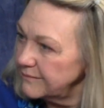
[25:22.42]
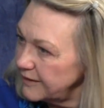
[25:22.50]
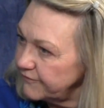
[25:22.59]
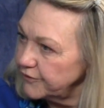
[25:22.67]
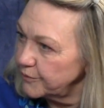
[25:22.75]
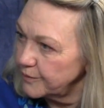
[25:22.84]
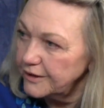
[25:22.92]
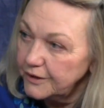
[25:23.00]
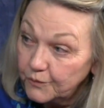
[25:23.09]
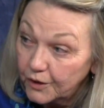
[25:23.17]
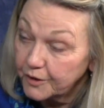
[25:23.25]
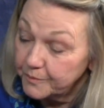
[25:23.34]
if you yeah. really
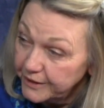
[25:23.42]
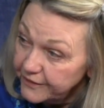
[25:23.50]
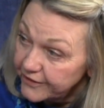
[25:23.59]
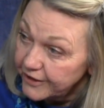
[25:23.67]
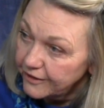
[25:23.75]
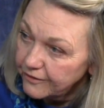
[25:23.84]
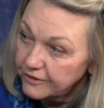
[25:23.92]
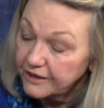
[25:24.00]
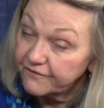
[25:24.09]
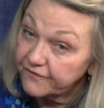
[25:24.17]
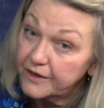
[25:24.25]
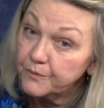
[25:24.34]
want to be there and
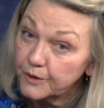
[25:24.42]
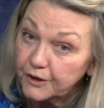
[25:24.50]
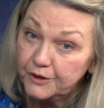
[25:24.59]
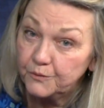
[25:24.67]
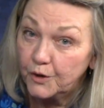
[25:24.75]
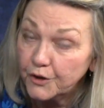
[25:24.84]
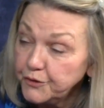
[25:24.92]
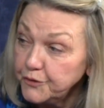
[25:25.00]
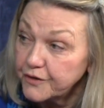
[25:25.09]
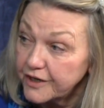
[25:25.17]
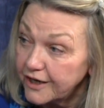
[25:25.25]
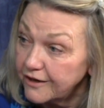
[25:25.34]
if they really want you
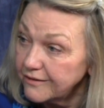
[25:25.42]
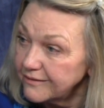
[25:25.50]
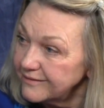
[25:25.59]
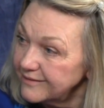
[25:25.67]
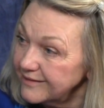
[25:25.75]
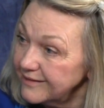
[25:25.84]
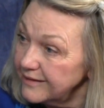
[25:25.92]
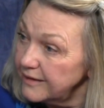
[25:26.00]
there. Yeah.